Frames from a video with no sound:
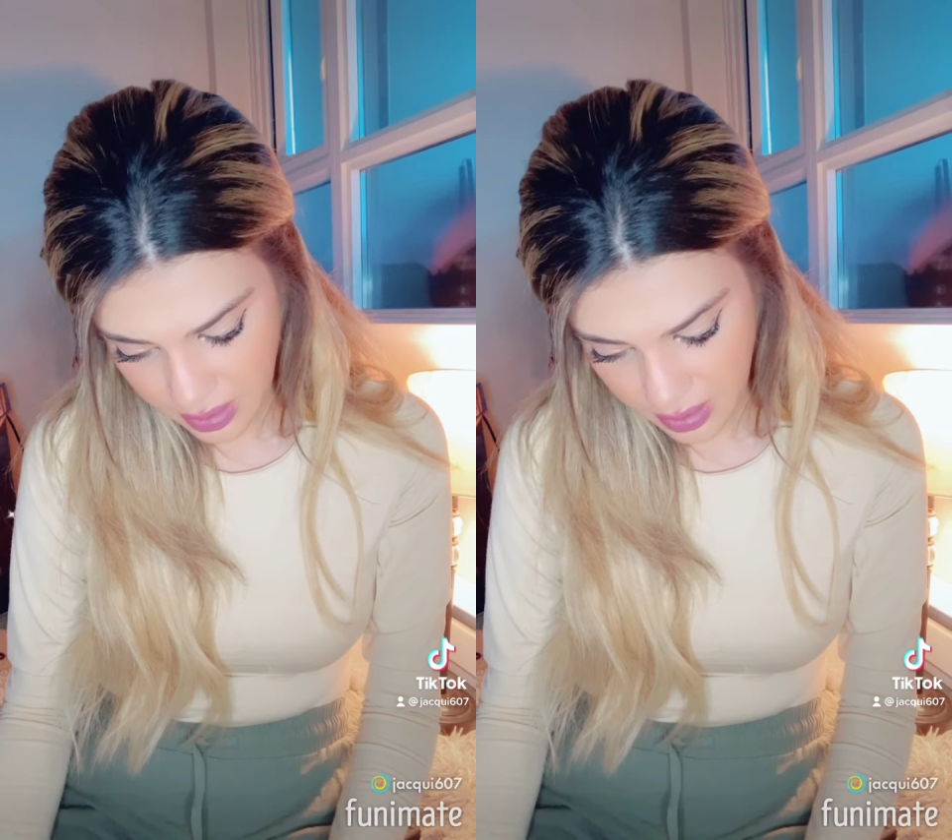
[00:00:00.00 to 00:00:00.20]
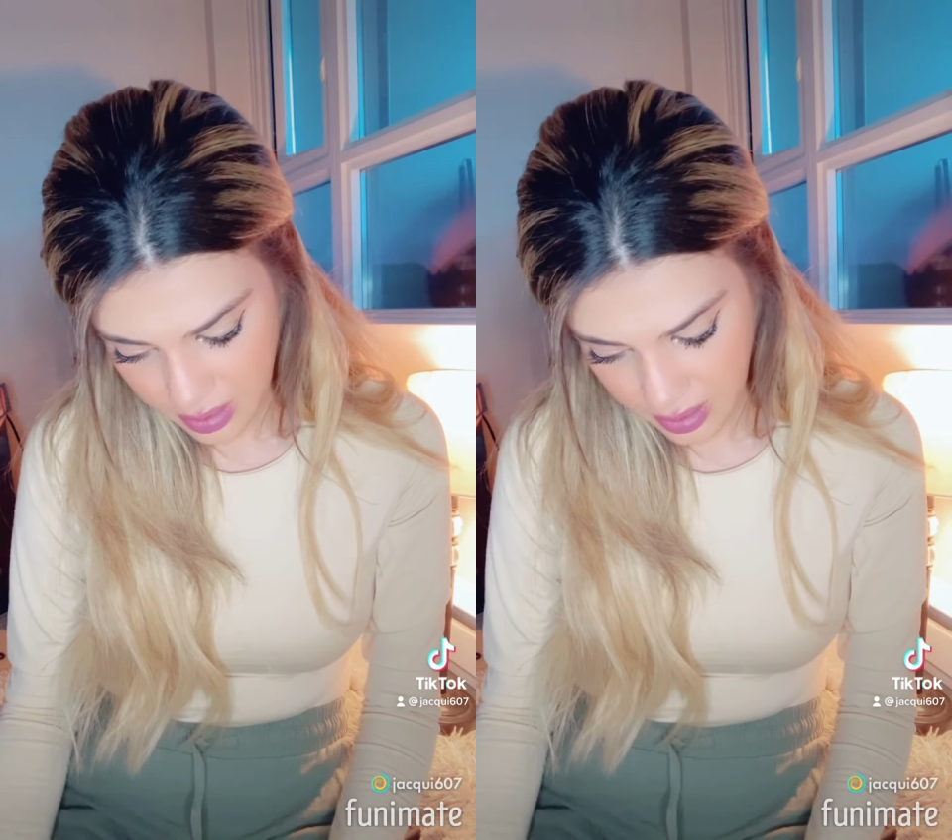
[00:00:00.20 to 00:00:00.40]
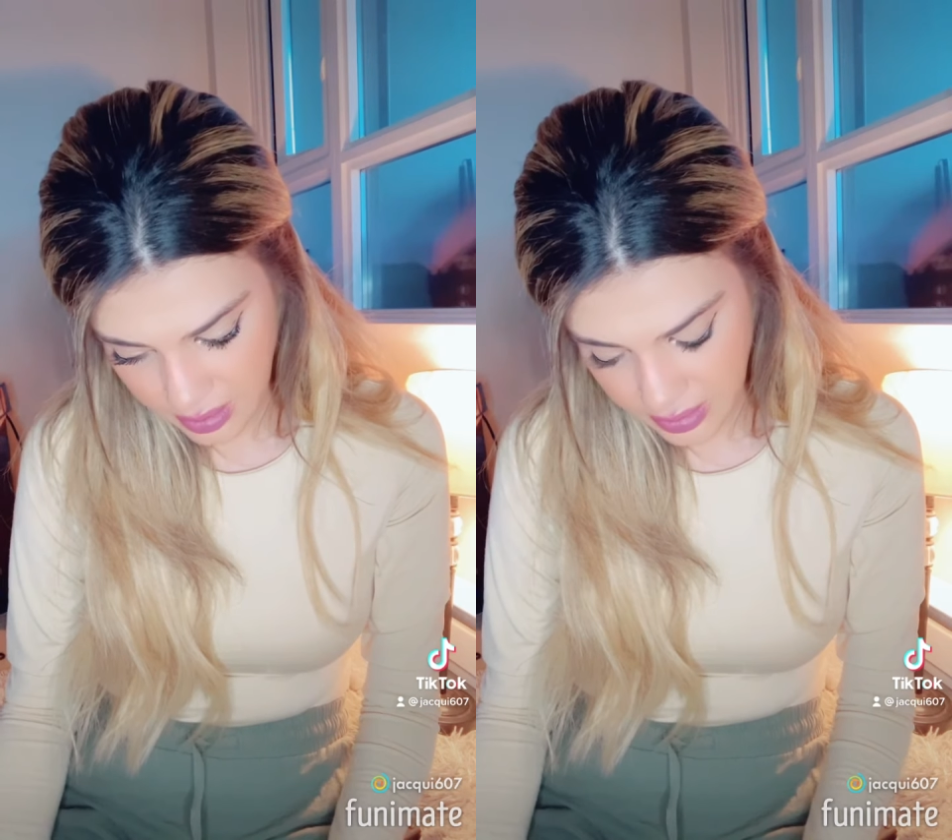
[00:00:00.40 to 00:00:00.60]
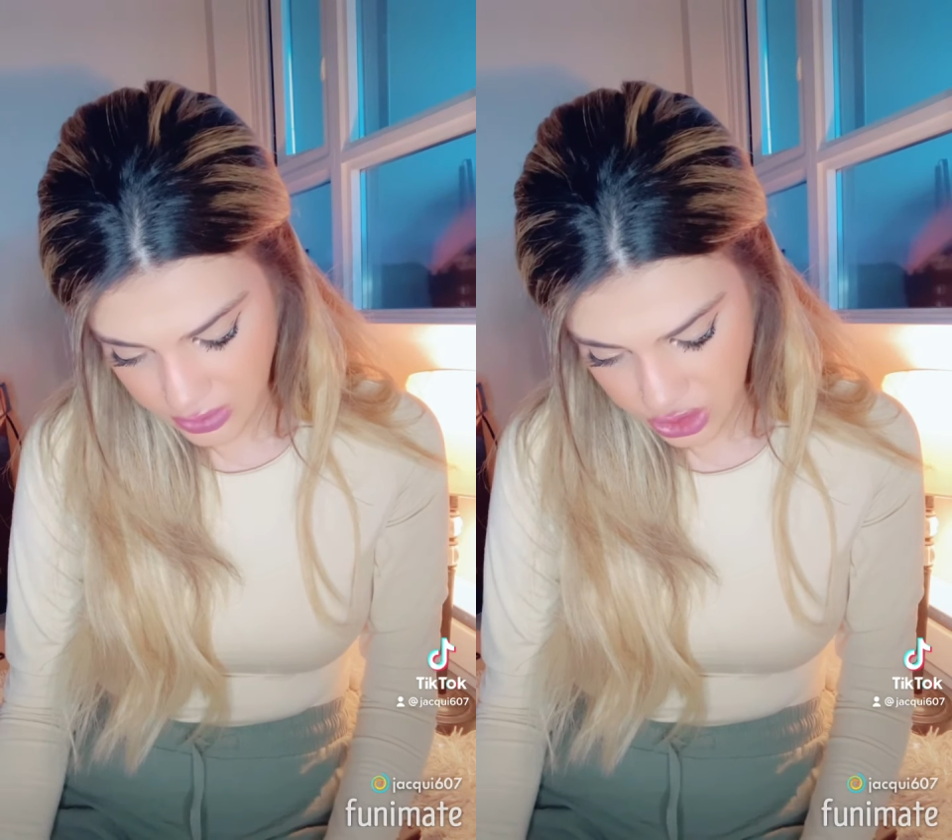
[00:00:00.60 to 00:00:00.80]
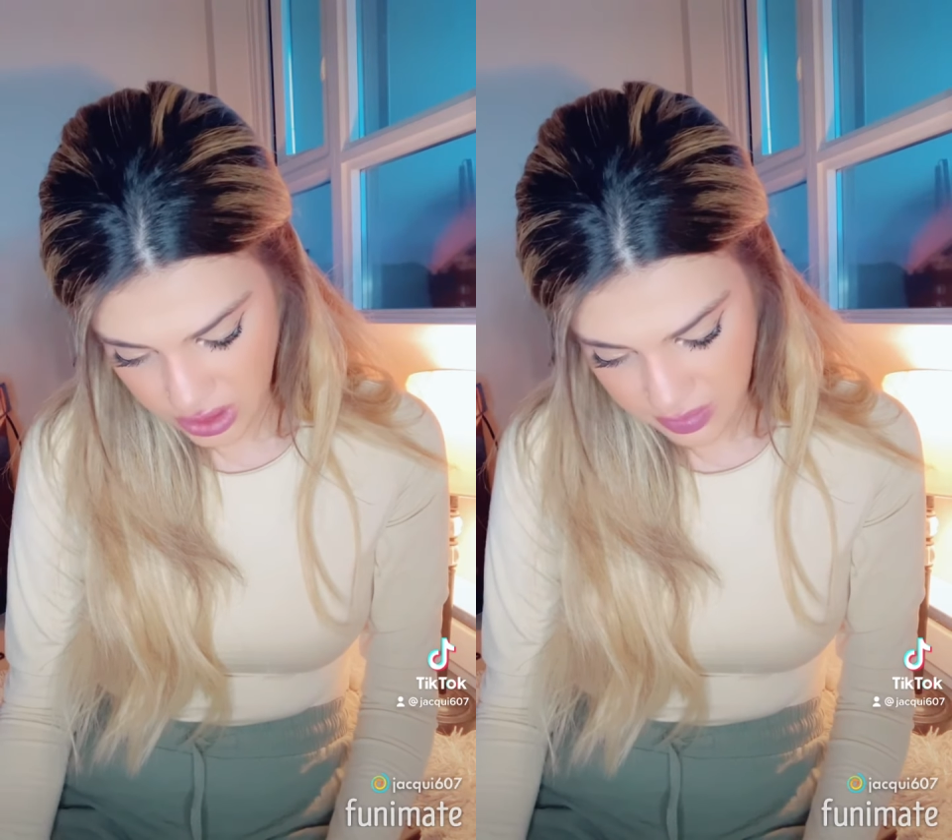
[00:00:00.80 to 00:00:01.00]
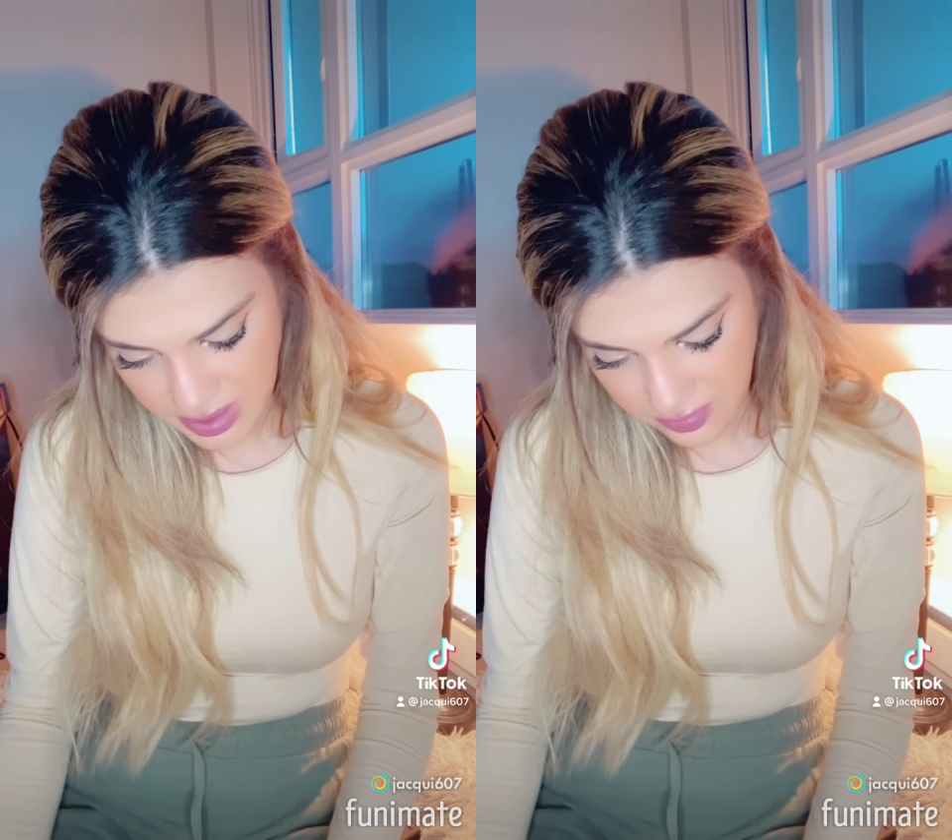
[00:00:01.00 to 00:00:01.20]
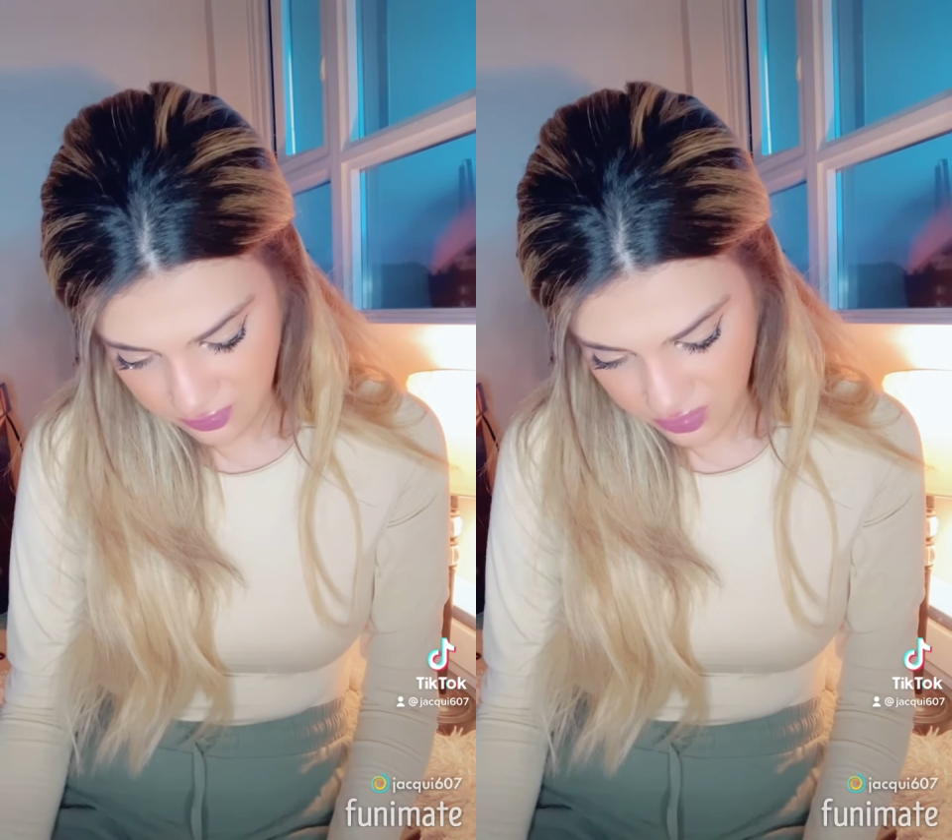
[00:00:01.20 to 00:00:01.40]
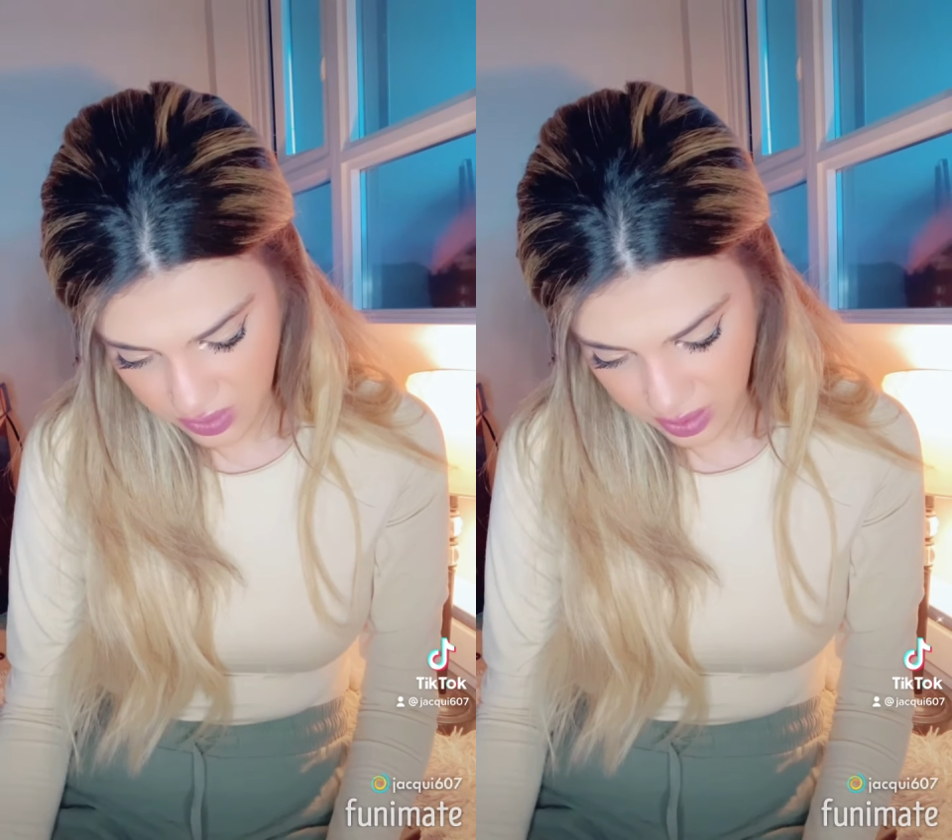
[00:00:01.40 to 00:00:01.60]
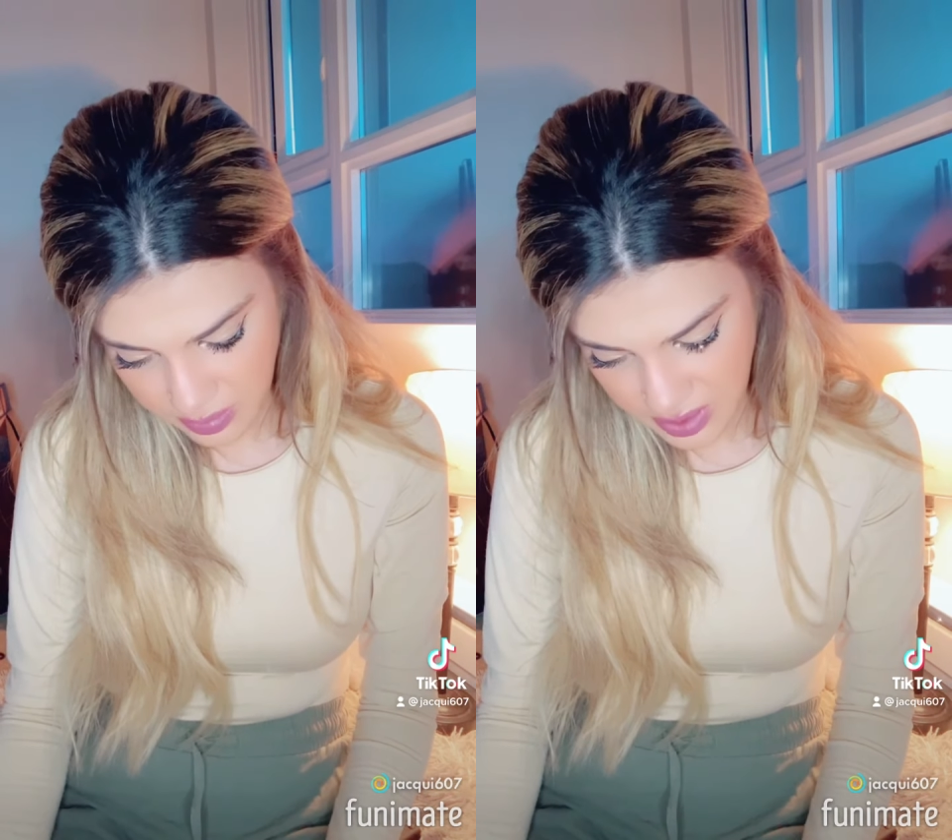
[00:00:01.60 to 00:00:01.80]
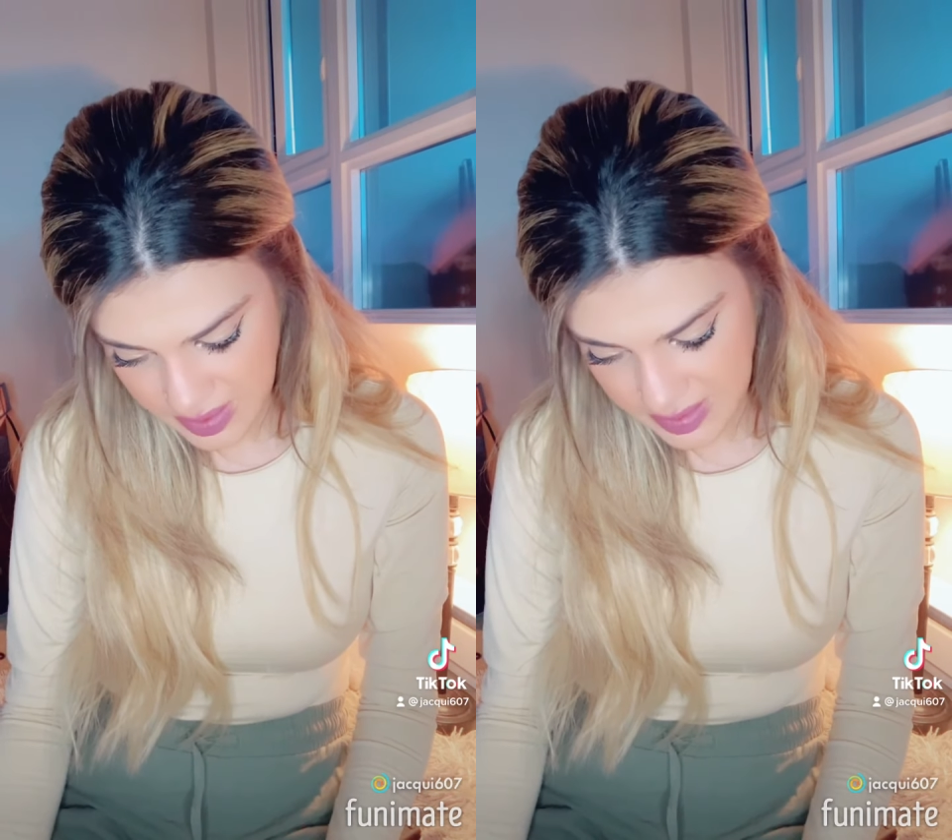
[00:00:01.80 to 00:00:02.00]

And she was informed and